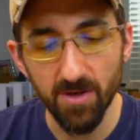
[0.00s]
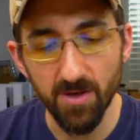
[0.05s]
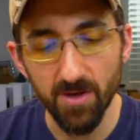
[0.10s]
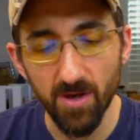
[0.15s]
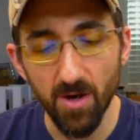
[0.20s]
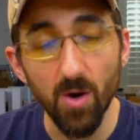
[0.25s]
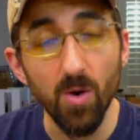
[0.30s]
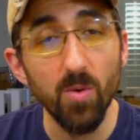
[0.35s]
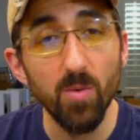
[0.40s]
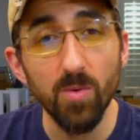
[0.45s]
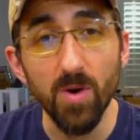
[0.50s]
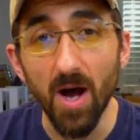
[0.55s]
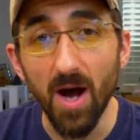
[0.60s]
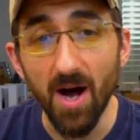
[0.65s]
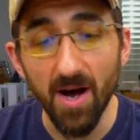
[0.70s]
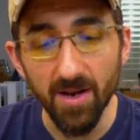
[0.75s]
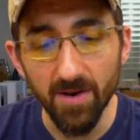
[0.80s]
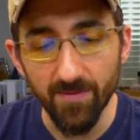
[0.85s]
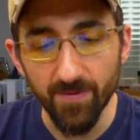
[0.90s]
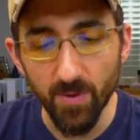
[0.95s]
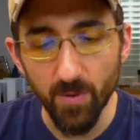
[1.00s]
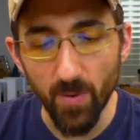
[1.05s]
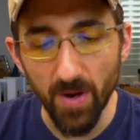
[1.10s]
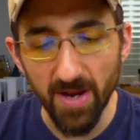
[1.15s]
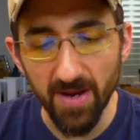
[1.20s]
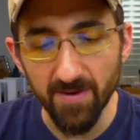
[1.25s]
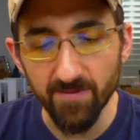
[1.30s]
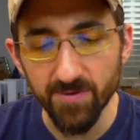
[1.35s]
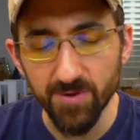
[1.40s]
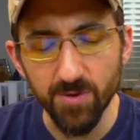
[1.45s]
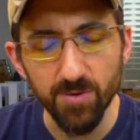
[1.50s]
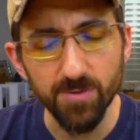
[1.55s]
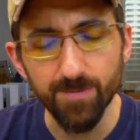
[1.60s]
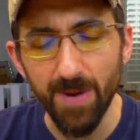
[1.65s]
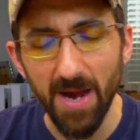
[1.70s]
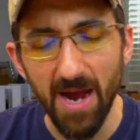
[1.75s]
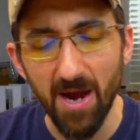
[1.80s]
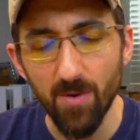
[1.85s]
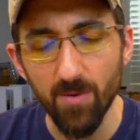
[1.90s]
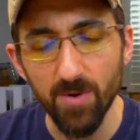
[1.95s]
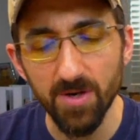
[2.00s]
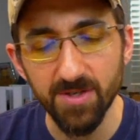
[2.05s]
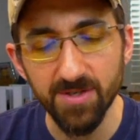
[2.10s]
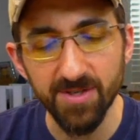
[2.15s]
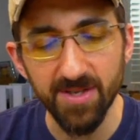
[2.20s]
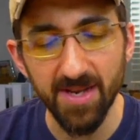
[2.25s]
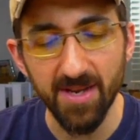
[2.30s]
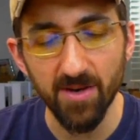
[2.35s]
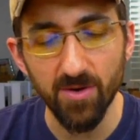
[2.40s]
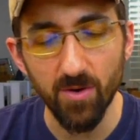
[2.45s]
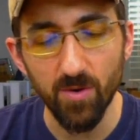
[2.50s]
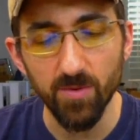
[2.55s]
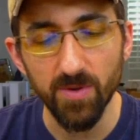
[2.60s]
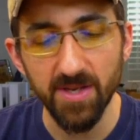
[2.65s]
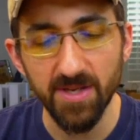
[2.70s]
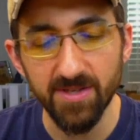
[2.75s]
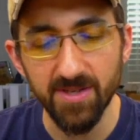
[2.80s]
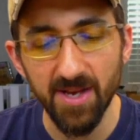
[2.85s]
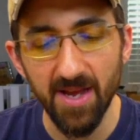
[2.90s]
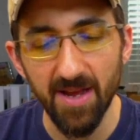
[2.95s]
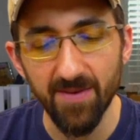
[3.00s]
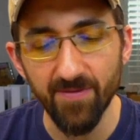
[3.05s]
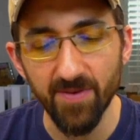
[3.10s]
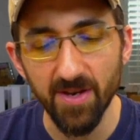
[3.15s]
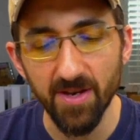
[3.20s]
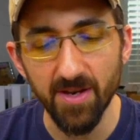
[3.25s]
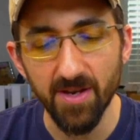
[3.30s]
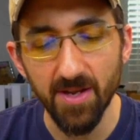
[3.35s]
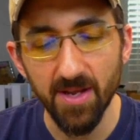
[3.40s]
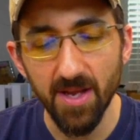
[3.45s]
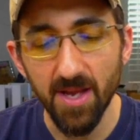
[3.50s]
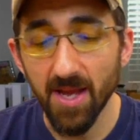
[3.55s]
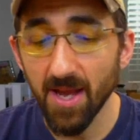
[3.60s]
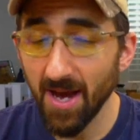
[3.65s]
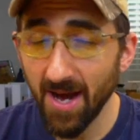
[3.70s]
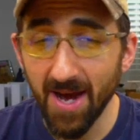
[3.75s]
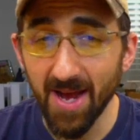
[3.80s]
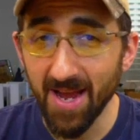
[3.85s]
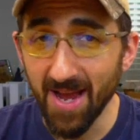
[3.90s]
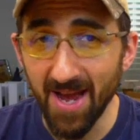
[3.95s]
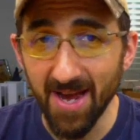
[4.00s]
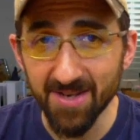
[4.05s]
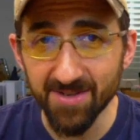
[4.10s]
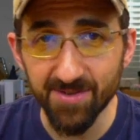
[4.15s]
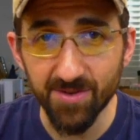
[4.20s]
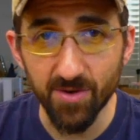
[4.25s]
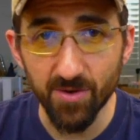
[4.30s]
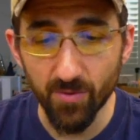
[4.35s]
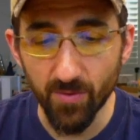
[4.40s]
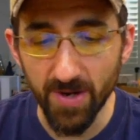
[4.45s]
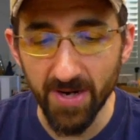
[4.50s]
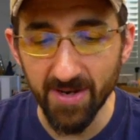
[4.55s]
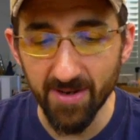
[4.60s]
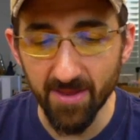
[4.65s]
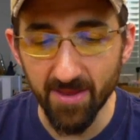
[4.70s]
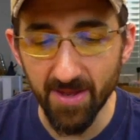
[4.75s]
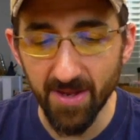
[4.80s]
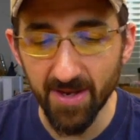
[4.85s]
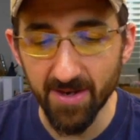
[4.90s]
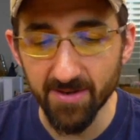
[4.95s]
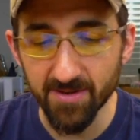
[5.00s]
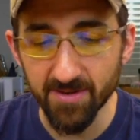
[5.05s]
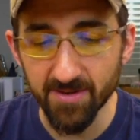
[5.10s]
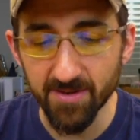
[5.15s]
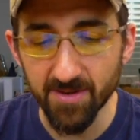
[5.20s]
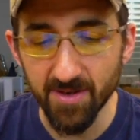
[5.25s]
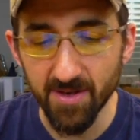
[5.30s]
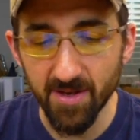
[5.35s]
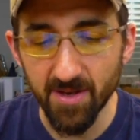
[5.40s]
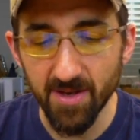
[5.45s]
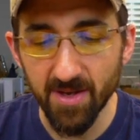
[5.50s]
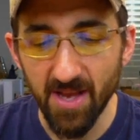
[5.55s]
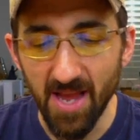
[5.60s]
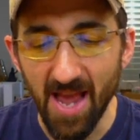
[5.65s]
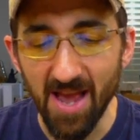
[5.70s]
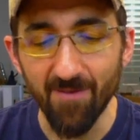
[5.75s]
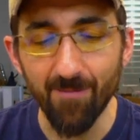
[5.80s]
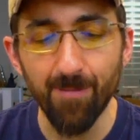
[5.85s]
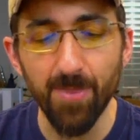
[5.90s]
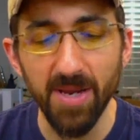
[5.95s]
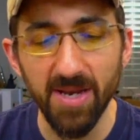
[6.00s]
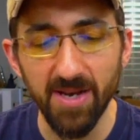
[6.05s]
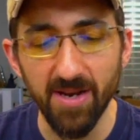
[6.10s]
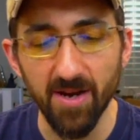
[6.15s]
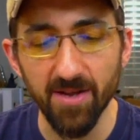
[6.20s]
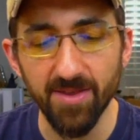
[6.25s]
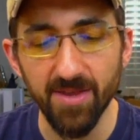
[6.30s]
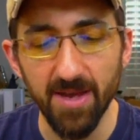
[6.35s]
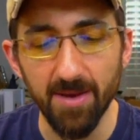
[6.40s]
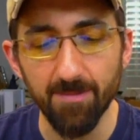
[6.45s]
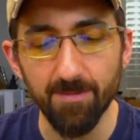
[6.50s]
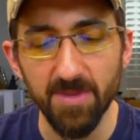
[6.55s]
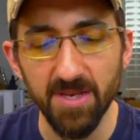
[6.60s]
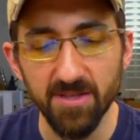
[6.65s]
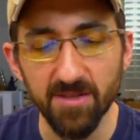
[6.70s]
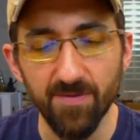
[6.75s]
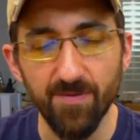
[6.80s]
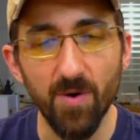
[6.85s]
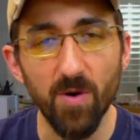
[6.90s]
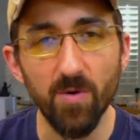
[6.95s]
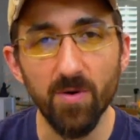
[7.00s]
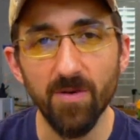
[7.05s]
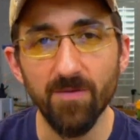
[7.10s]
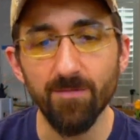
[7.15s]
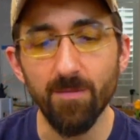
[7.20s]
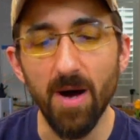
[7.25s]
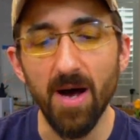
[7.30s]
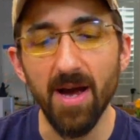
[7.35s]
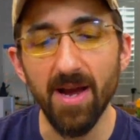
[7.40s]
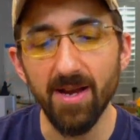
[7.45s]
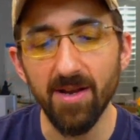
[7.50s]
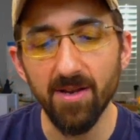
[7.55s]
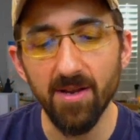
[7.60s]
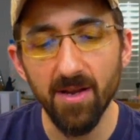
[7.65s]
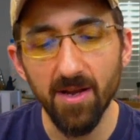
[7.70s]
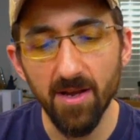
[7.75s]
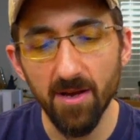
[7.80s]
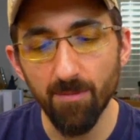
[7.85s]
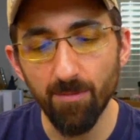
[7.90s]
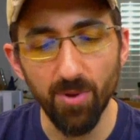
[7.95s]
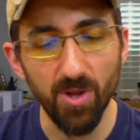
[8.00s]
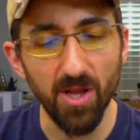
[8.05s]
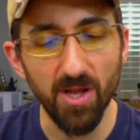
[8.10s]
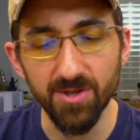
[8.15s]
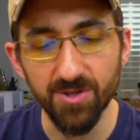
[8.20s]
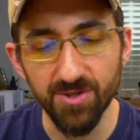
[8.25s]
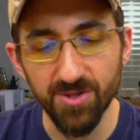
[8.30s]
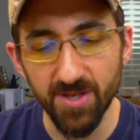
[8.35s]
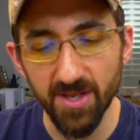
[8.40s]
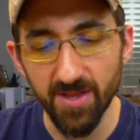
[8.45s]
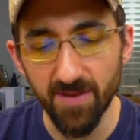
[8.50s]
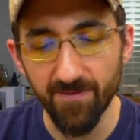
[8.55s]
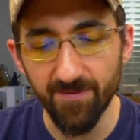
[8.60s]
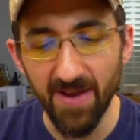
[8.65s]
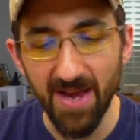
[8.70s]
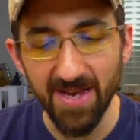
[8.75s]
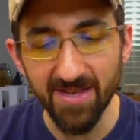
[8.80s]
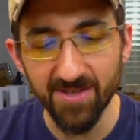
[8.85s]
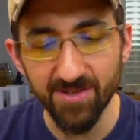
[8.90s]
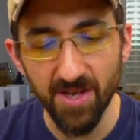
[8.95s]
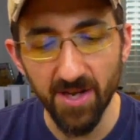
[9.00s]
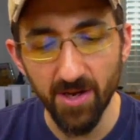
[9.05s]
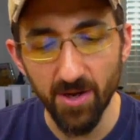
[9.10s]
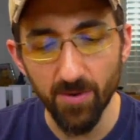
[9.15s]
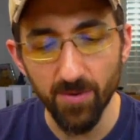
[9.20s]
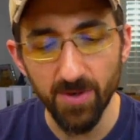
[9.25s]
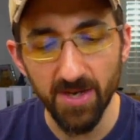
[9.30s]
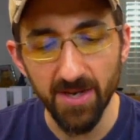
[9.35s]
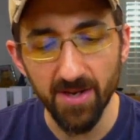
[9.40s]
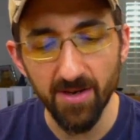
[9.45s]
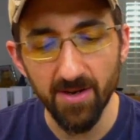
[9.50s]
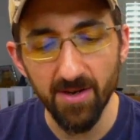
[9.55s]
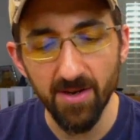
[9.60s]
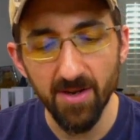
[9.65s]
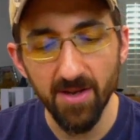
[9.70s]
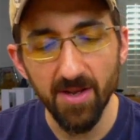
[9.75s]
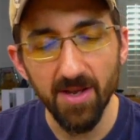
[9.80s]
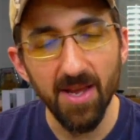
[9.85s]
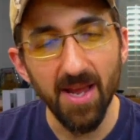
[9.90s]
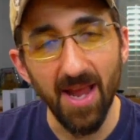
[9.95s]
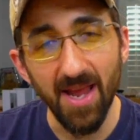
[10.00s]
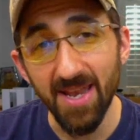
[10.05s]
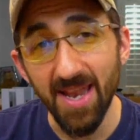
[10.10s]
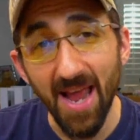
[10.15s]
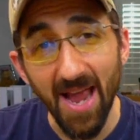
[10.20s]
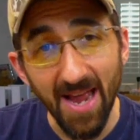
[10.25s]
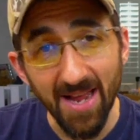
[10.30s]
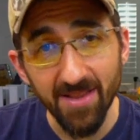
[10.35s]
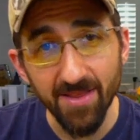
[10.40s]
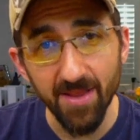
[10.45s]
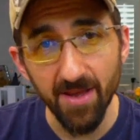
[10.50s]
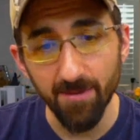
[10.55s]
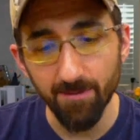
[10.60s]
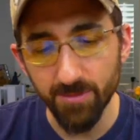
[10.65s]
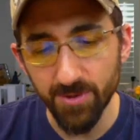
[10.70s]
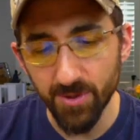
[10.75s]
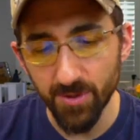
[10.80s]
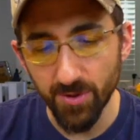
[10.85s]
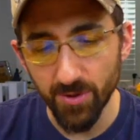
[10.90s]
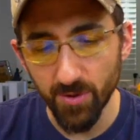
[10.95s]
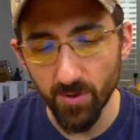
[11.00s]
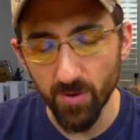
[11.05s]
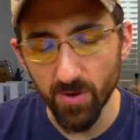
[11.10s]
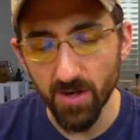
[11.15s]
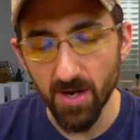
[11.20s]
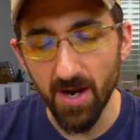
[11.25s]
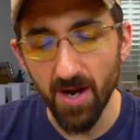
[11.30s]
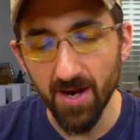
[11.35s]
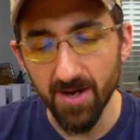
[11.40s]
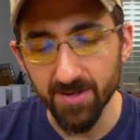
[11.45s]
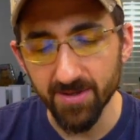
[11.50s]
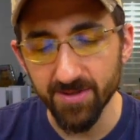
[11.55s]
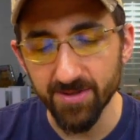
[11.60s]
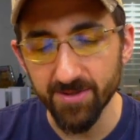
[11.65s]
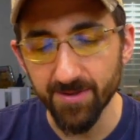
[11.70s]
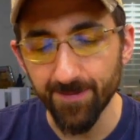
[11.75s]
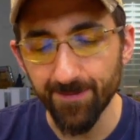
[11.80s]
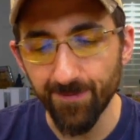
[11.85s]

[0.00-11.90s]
O god of the waves, whose power is second only to heaven, I ask great things. Have pity on them, these folk of mine, plunged in the vast Ionian, and add them to your gods.